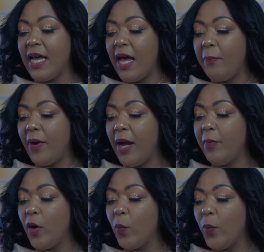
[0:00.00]
eye
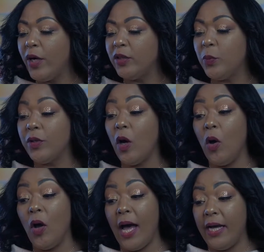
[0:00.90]
primer works with
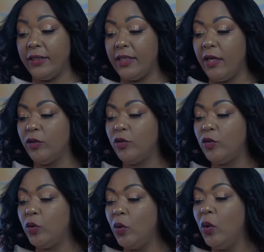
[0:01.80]
all eyeshadows
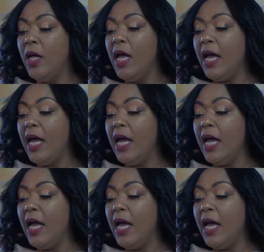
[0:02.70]
to